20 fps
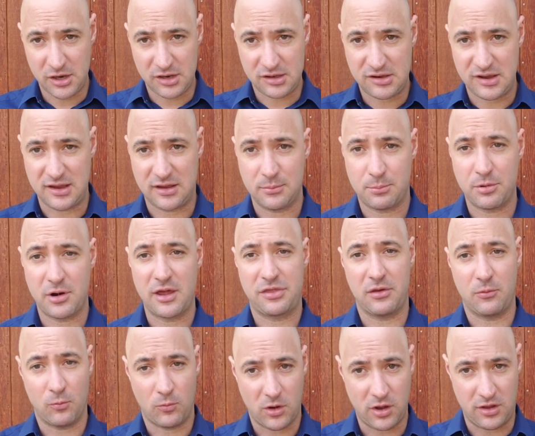to take a breath at
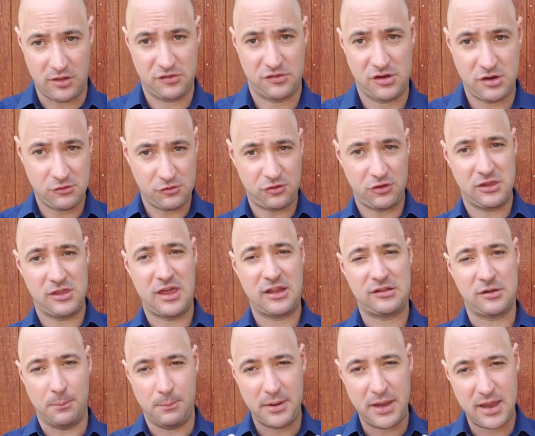once. Usually that's
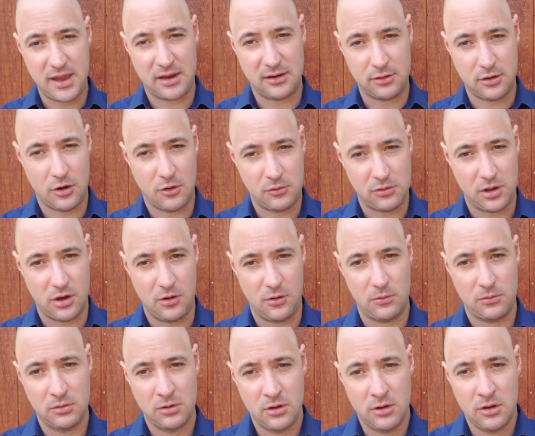a big no-no
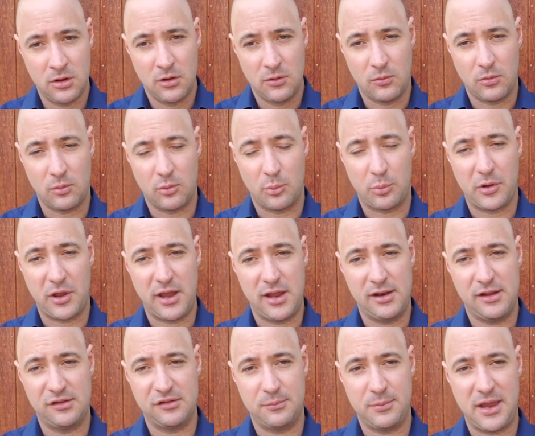when we're playing
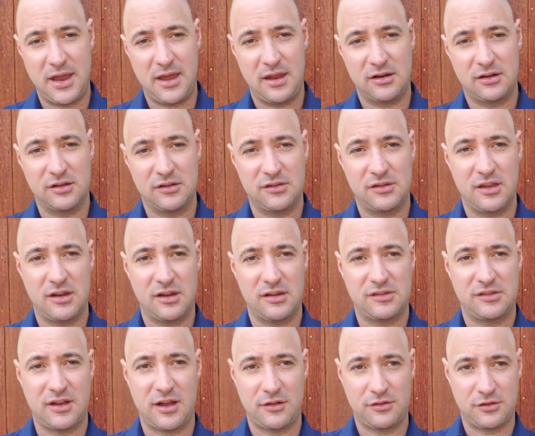as a band because then it
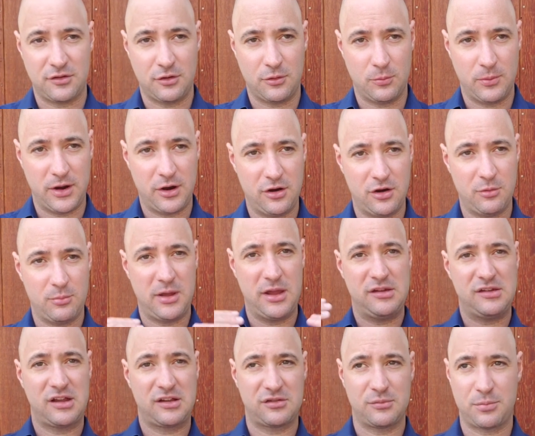sounds a little weird. Everybody
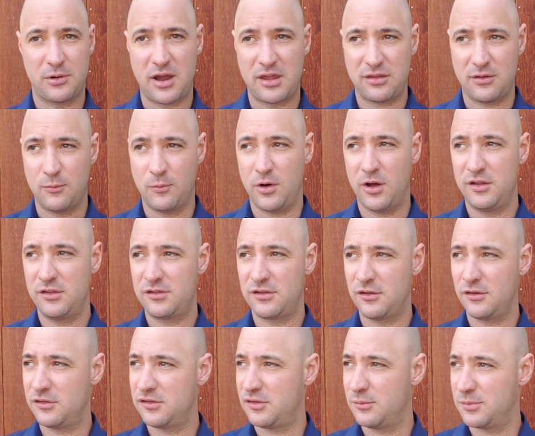takes a breath at once.
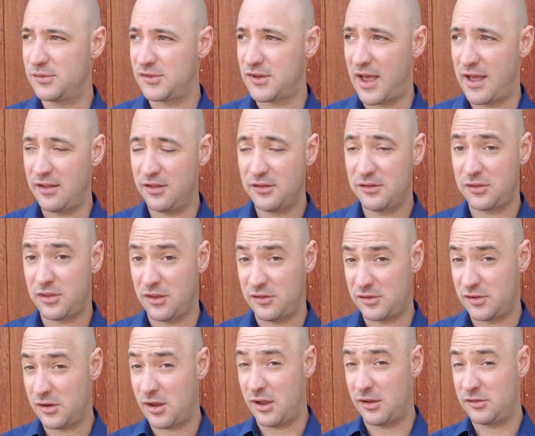There's some silence that's
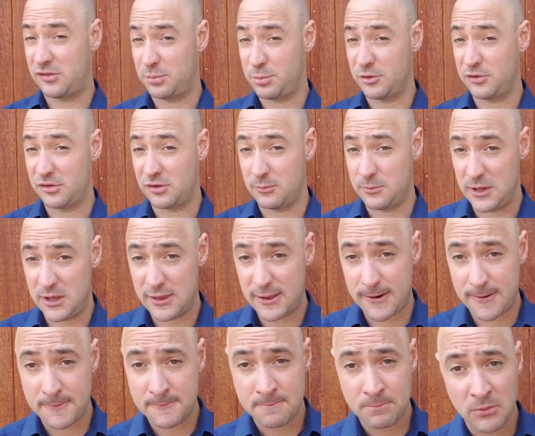not supposed to be
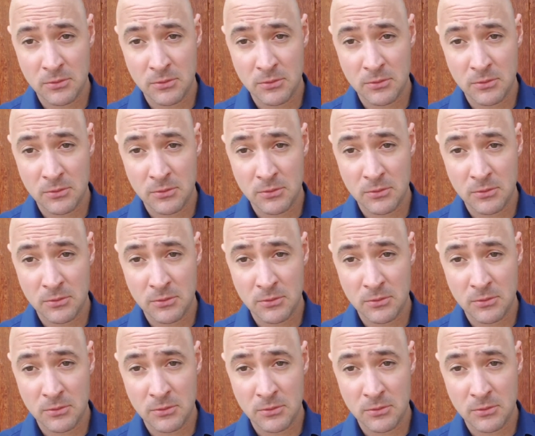there.